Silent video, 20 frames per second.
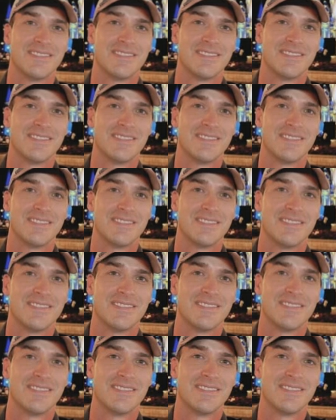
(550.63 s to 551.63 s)

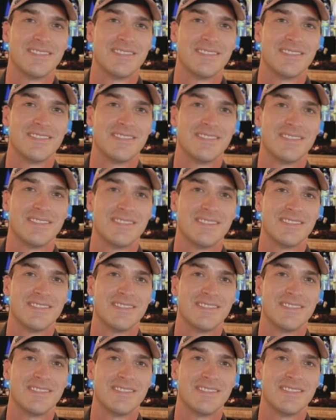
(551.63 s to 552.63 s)

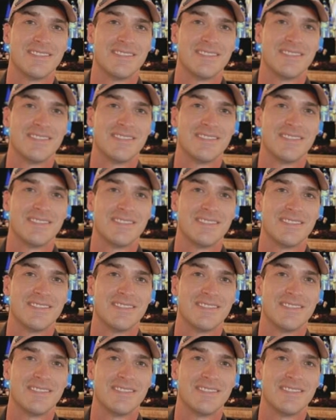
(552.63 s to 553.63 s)

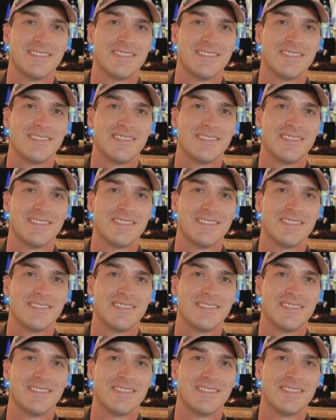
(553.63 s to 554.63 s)

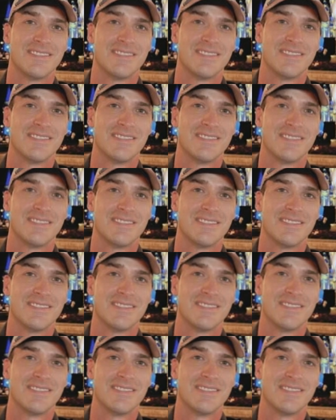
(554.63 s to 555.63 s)

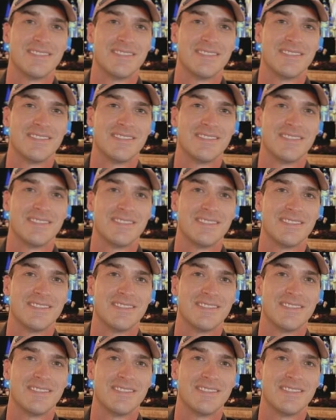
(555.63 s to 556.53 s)
(silent)